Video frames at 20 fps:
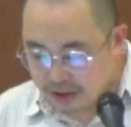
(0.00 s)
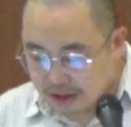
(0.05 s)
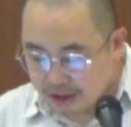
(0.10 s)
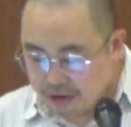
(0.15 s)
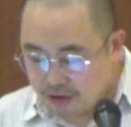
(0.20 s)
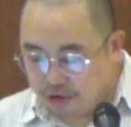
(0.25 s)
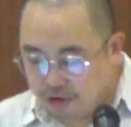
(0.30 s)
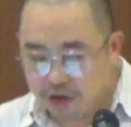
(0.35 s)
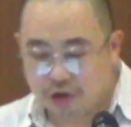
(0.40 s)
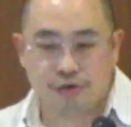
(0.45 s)

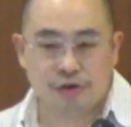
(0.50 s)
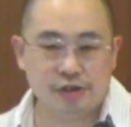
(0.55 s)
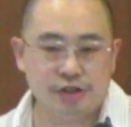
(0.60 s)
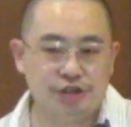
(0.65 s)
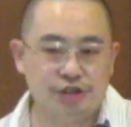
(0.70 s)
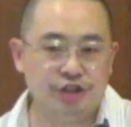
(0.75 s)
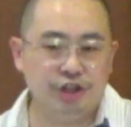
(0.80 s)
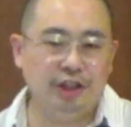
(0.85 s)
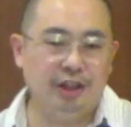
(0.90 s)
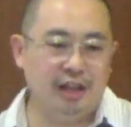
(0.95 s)
to the
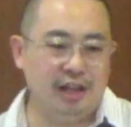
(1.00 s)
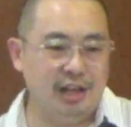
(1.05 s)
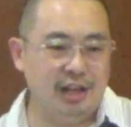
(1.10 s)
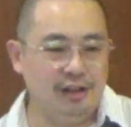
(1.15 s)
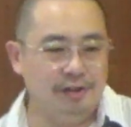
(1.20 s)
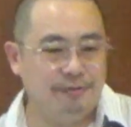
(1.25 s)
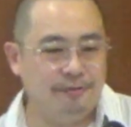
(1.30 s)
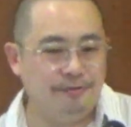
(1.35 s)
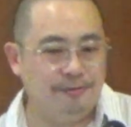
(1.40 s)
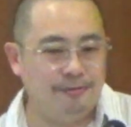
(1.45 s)
Christian
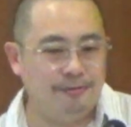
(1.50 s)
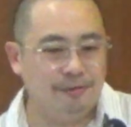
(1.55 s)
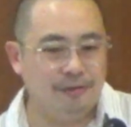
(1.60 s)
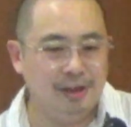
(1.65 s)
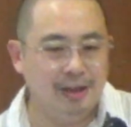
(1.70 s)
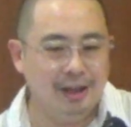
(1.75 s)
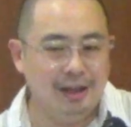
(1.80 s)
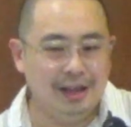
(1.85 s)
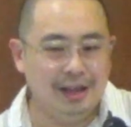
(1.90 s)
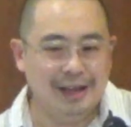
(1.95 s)
life
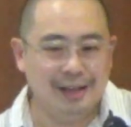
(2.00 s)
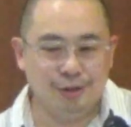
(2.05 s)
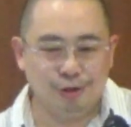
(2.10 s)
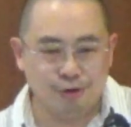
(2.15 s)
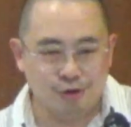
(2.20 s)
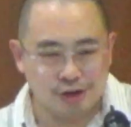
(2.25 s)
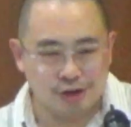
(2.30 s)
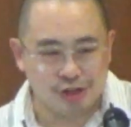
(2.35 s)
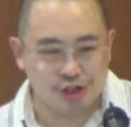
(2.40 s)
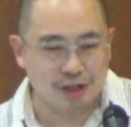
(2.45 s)
and to
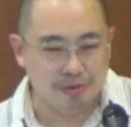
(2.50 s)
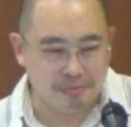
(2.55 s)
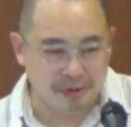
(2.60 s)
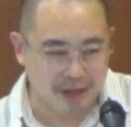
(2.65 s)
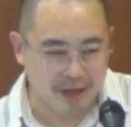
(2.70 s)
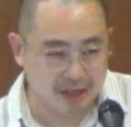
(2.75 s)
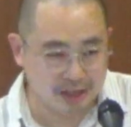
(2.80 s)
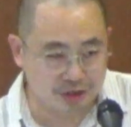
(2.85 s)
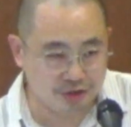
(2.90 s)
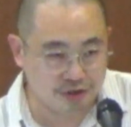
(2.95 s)
Christian
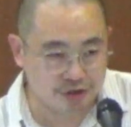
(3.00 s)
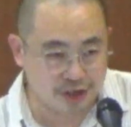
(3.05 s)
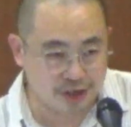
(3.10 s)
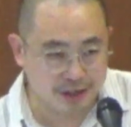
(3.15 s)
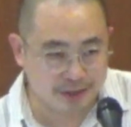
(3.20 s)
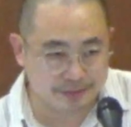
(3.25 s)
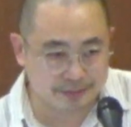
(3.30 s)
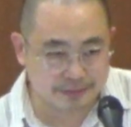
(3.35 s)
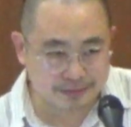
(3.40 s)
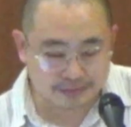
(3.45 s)
ministry.
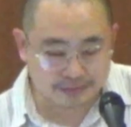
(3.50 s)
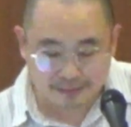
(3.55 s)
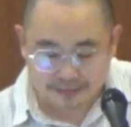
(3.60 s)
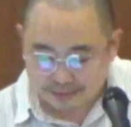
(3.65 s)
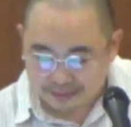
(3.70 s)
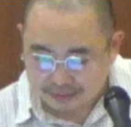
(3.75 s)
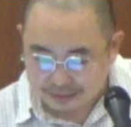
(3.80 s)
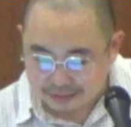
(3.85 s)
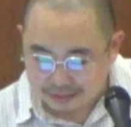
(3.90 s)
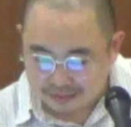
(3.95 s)

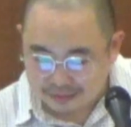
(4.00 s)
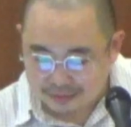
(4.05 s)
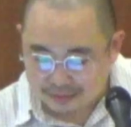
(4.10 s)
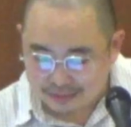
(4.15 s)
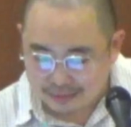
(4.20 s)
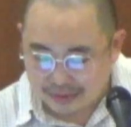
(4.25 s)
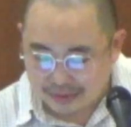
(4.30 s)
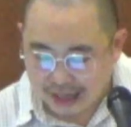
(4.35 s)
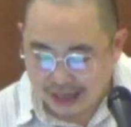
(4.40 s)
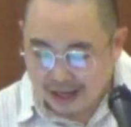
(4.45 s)

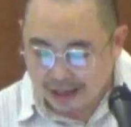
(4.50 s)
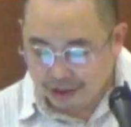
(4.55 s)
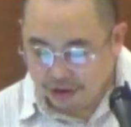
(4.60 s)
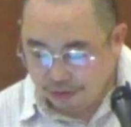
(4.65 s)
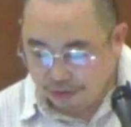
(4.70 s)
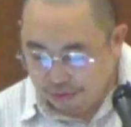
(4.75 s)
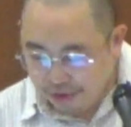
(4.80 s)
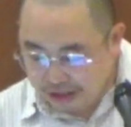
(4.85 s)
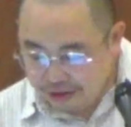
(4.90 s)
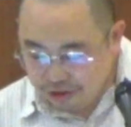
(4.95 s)
The
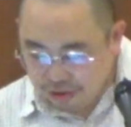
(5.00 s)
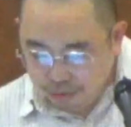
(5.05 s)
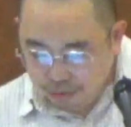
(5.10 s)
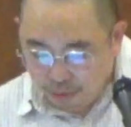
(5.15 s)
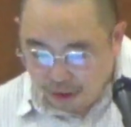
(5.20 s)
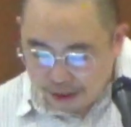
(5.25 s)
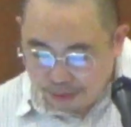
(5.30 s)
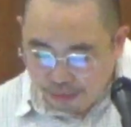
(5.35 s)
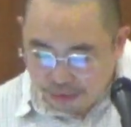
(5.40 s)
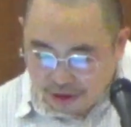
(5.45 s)
reason
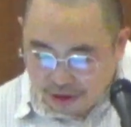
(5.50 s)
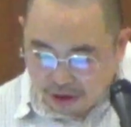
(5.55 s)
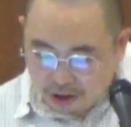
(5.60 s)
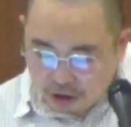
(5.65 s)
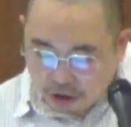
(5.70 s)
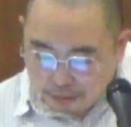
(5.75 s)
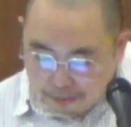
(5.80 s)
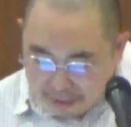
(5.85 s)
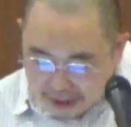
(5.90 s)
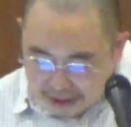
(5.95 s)
why we are
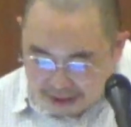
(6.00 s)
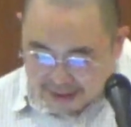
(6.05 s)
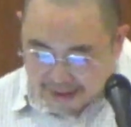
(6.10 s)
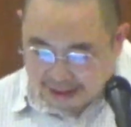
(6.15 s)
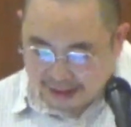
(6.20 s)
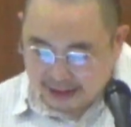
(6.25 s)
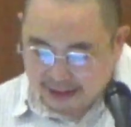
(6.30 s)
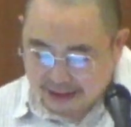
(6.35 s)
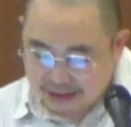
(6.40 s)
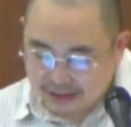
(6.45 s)

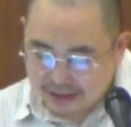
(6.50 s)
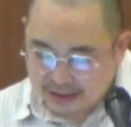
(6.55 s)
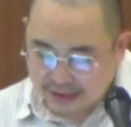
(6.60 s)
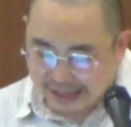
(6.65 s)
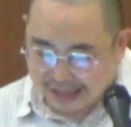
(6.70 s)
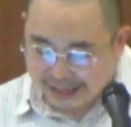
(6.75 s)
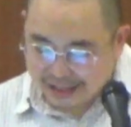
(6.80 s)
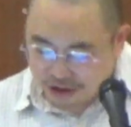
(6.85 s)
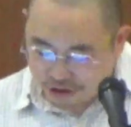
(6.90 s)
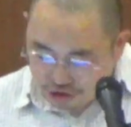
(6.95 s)
committed
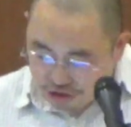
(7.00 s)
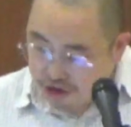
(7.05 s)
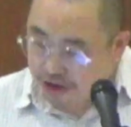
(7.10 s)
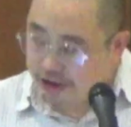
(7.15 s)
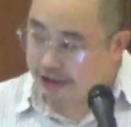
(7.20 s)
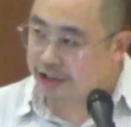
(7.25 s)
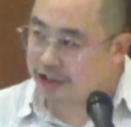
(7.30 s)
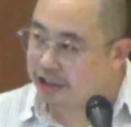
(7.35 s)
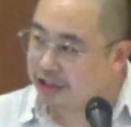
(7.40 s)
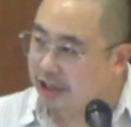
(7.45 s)
as a
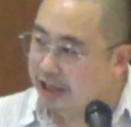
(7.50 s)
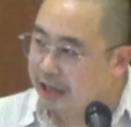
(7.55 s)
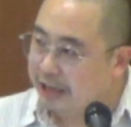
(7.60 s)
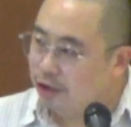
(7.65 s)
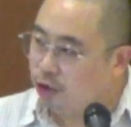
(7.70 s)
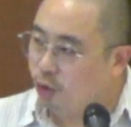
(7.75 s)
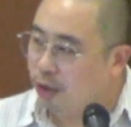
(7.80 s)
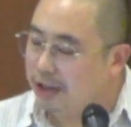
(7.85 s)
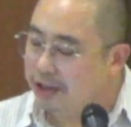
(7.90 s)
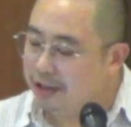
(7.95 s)
church
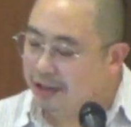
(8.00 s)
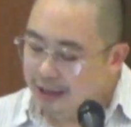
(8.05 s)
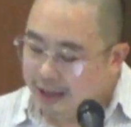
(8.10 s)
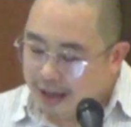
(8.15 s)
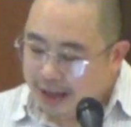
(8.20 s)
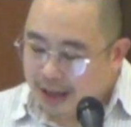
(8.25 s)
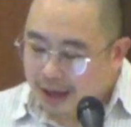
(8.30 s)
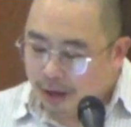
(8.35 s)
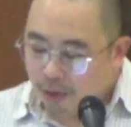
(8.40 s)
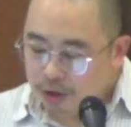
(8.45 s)
to an,
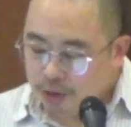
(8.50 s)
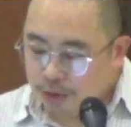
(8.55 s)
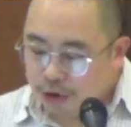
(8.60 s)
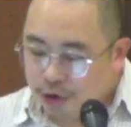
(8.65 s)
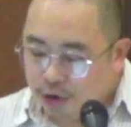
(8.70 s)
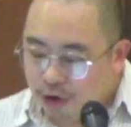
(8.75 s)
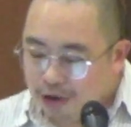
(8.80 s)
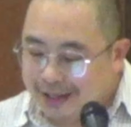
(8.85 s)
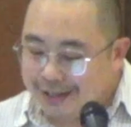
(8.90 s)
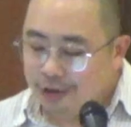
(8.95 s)
what we
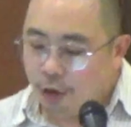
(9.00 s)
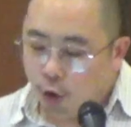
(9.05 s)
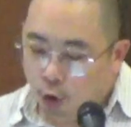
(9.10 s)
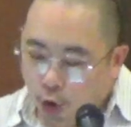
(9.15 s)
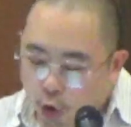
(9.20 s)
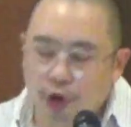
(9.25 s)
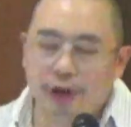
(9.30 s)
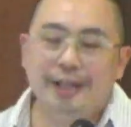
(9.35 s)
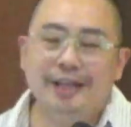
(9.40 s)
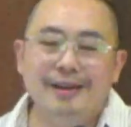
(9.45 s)
call an
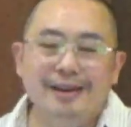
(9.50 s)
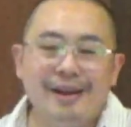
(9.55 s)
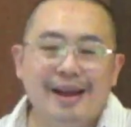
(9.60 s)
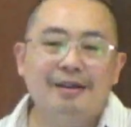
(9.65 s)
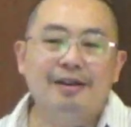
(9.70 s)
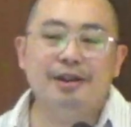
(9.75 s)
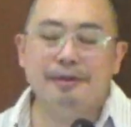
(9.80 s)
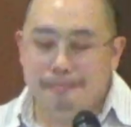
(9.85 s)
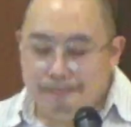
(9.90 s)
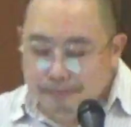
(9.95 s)

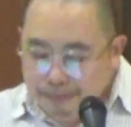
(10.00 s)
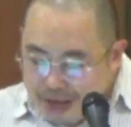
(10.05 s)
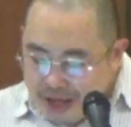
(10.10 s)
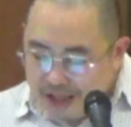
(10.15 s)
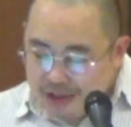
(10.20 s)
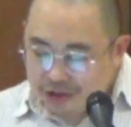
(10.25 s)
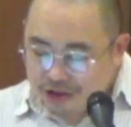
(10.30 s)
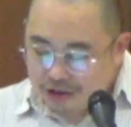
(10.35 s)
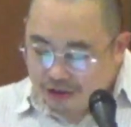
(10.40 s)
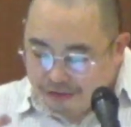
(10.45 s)
ordinary
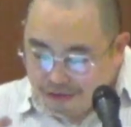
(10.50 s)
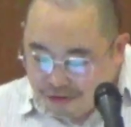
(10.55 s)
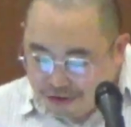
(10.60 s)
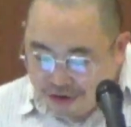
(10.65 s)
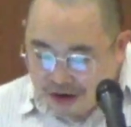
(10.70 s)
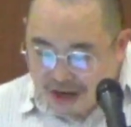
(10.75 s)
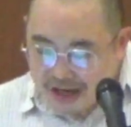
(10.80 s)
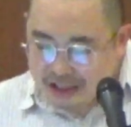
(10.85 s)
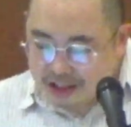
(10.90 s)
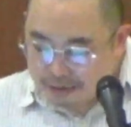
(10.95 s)
means of
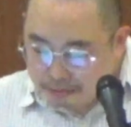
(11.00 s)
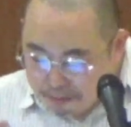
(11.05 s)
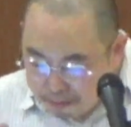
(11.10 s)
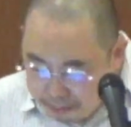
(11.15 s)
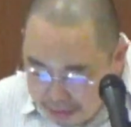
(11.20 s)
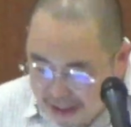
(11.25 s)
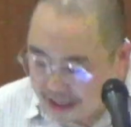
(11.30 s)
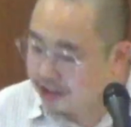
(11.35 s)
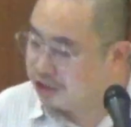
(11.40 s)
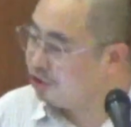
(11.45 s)
grace
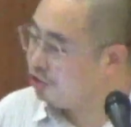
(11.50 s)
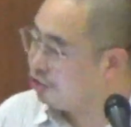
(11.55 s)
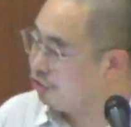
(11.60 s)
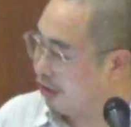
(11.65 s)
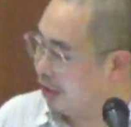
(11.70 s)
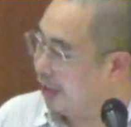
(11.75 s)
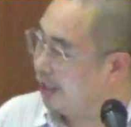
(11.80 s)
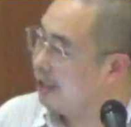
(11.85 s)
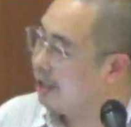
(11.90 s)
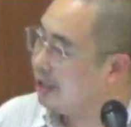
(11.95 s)
ministry